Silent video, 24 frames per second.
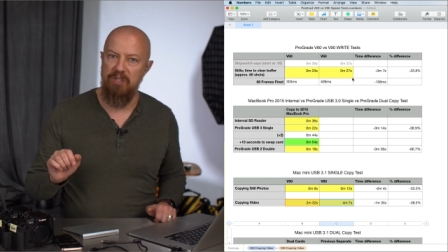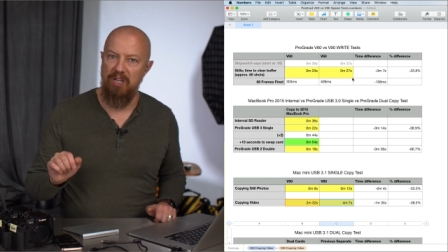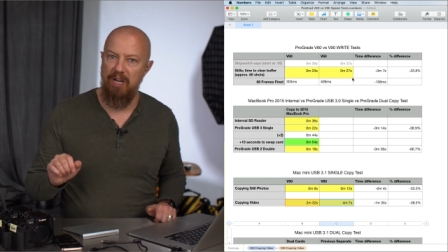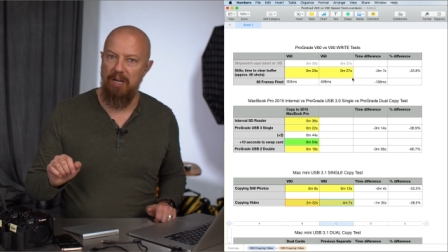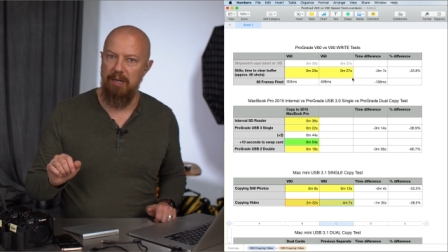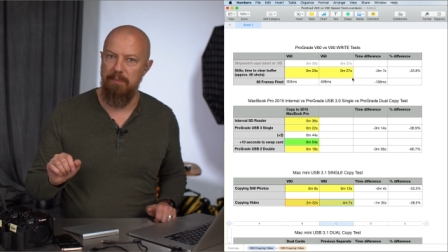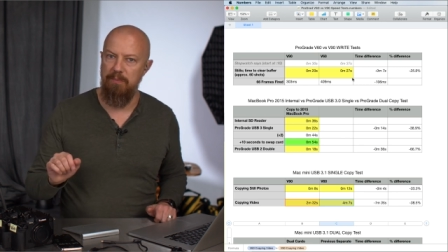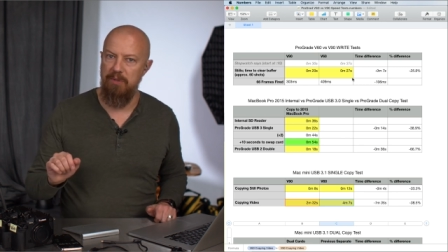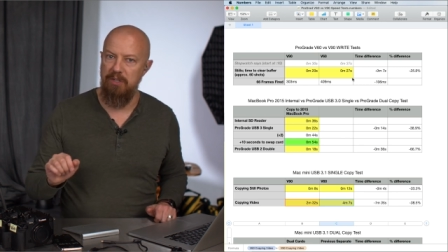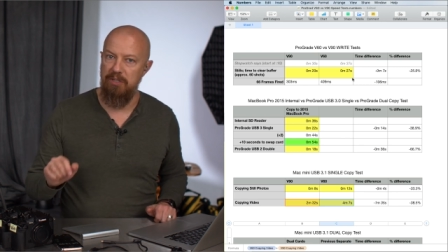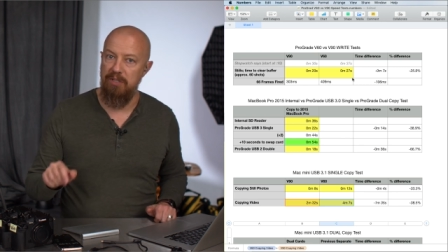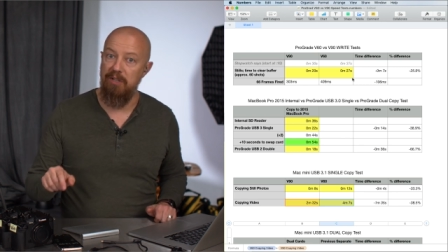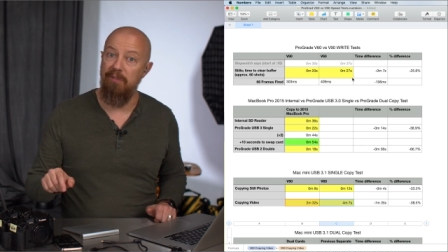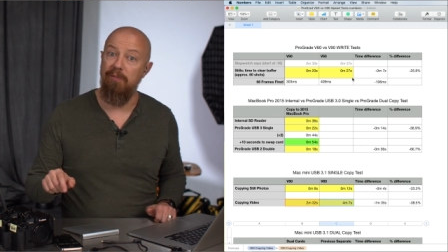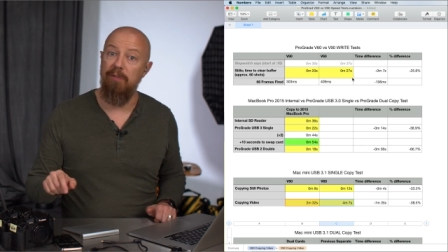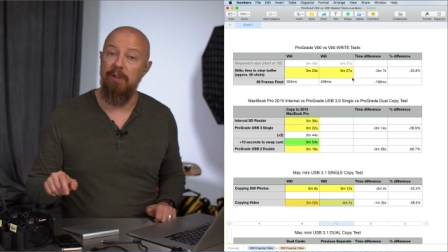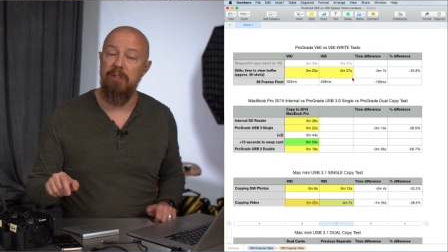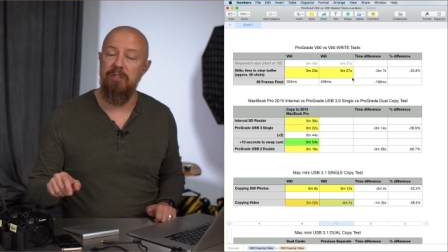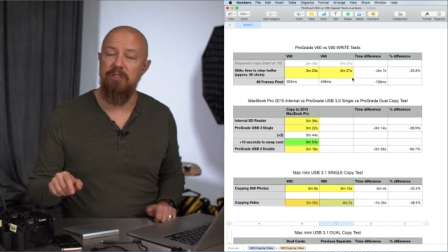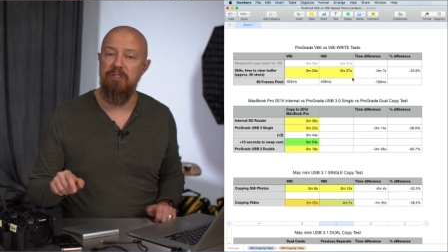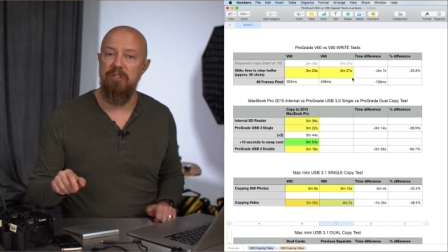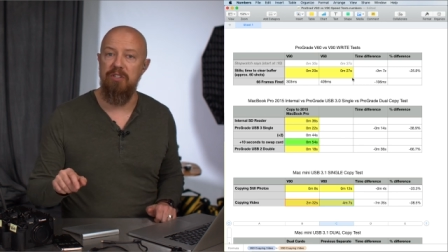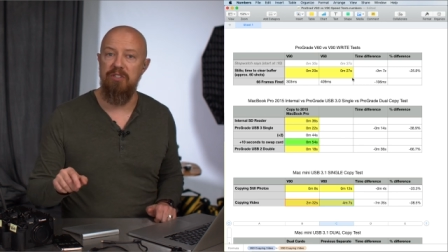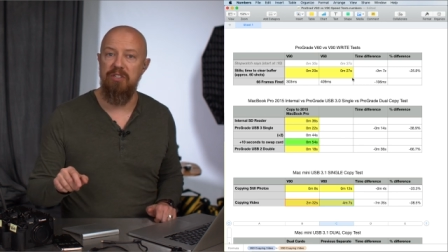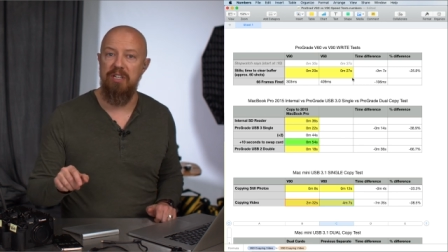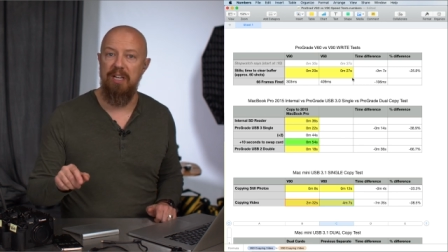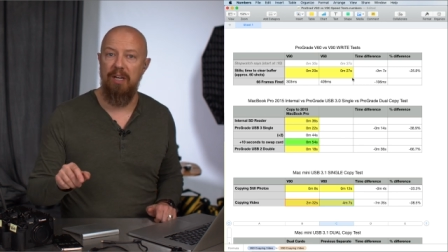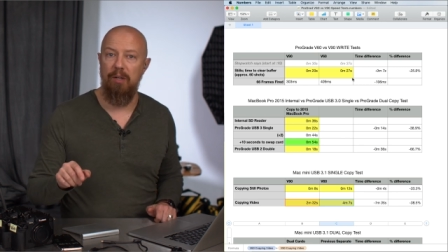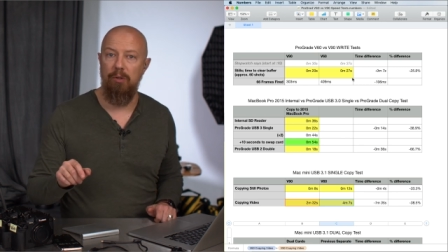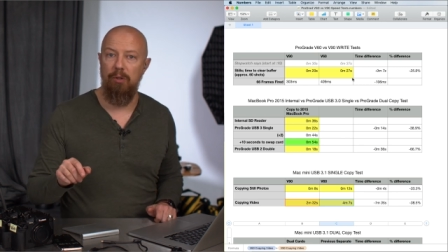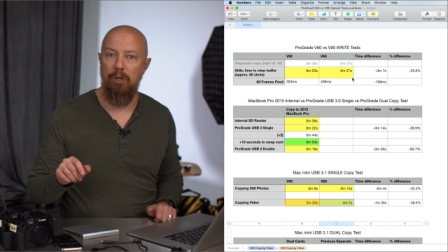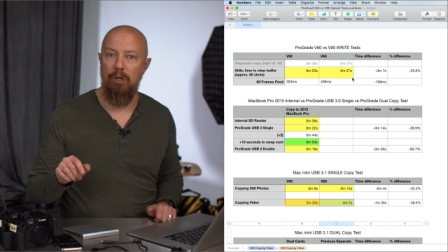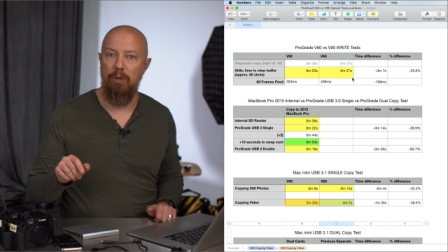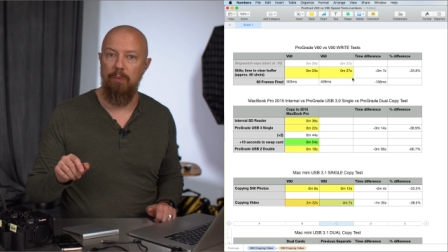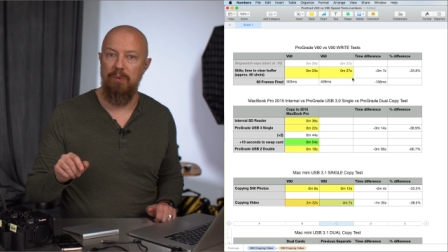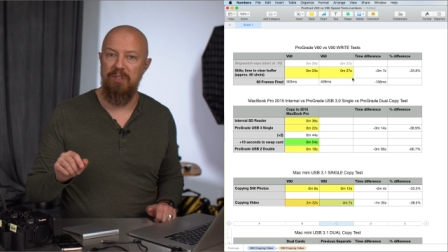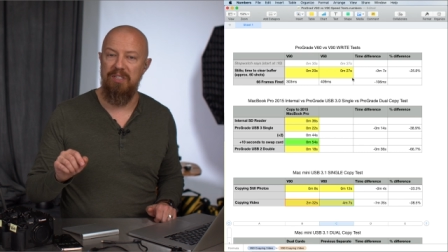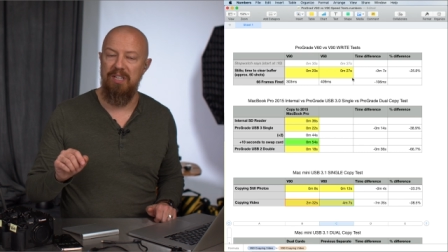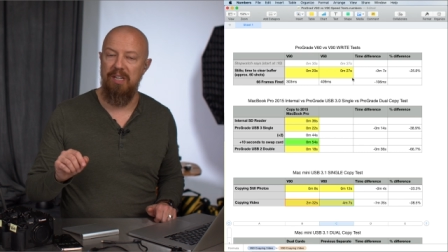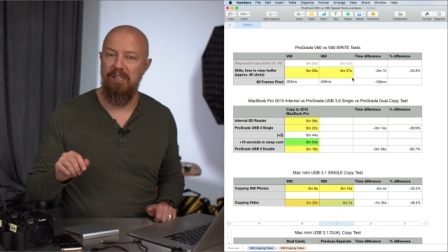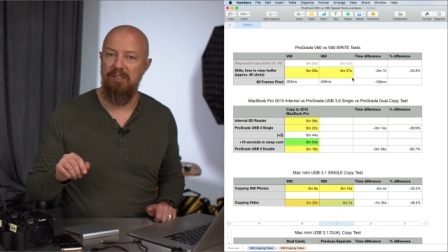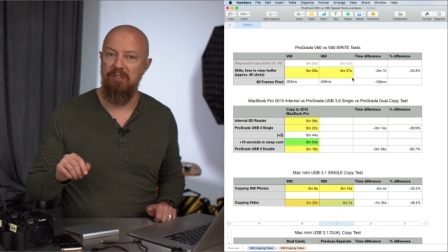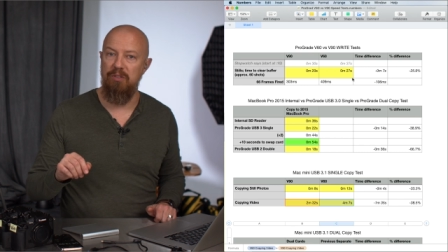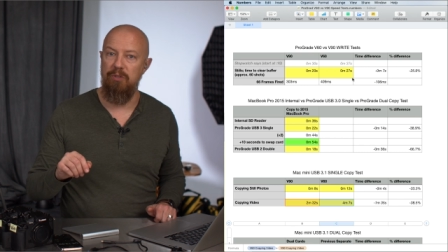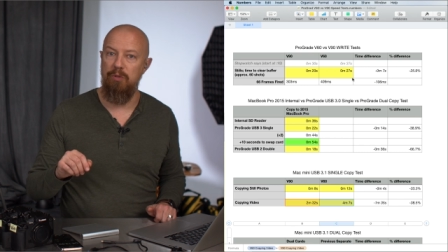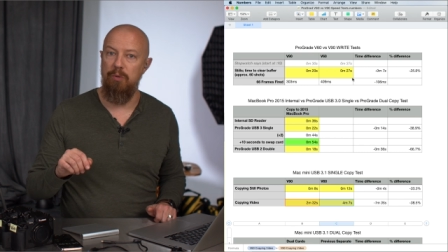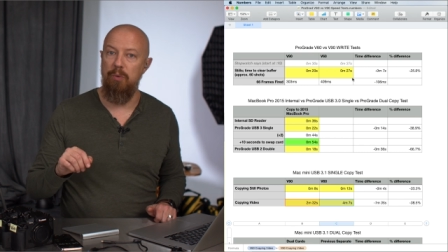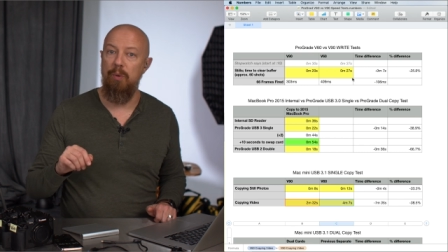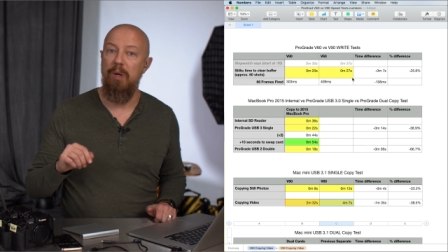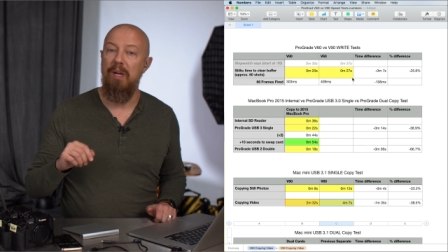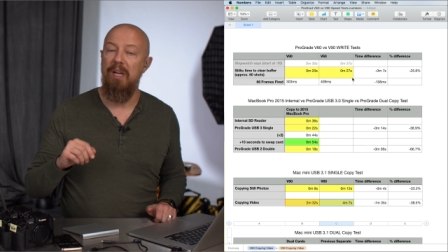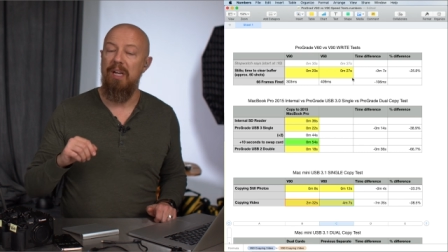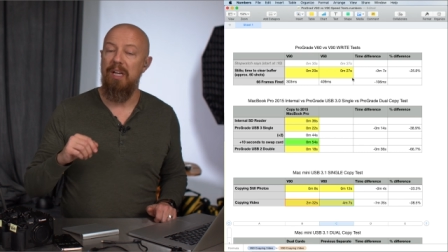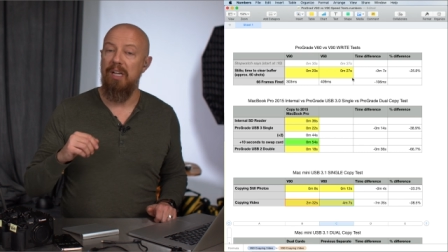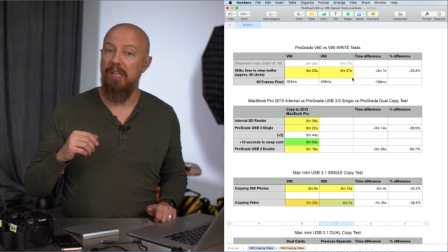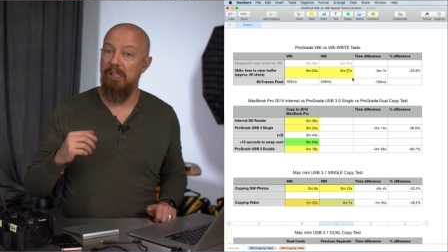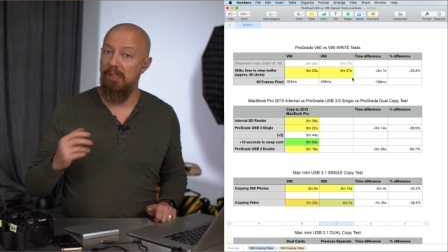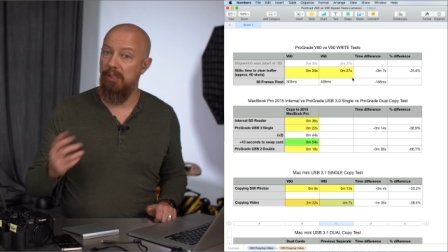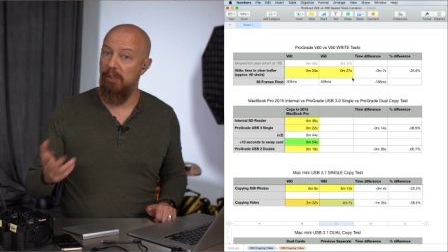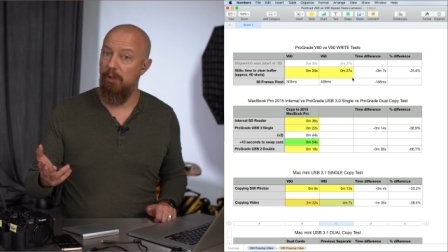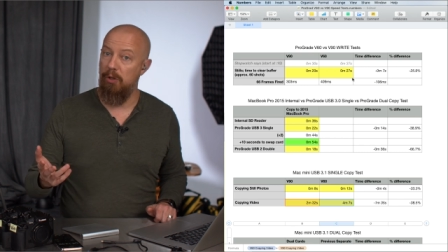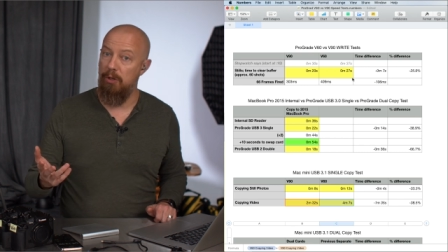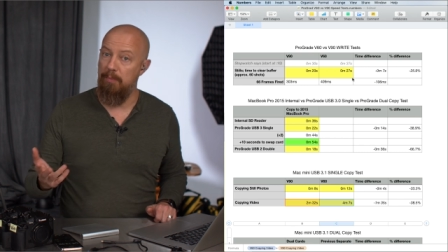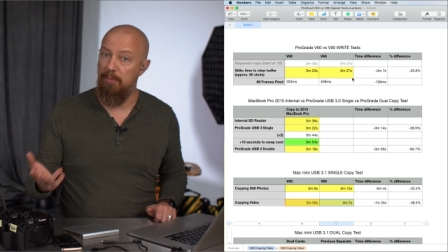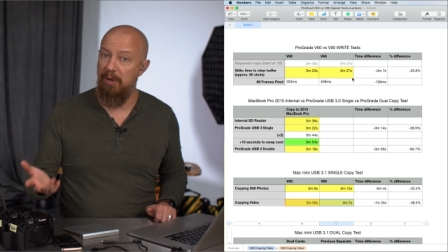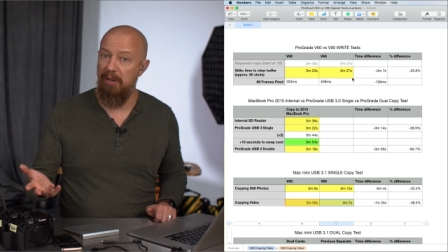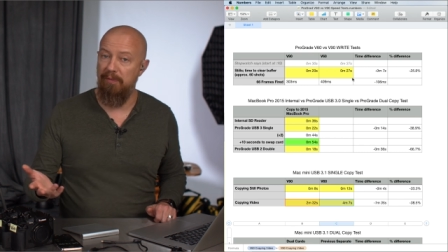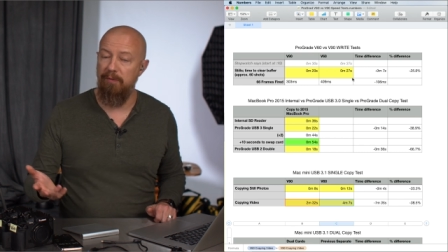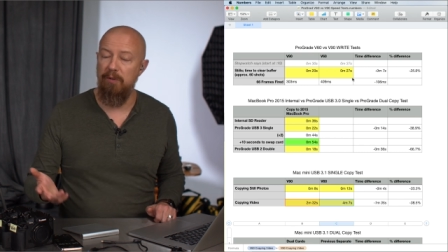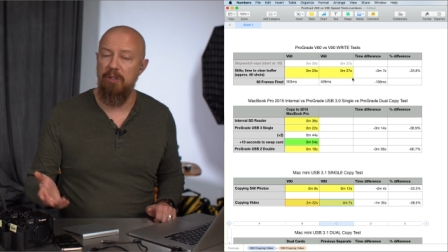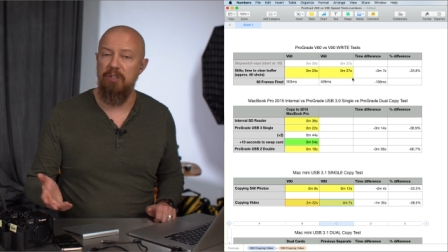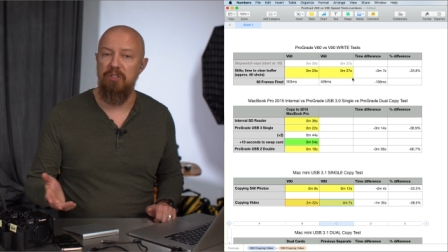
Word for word: timed the difference to see how long it would take to clear the buffer,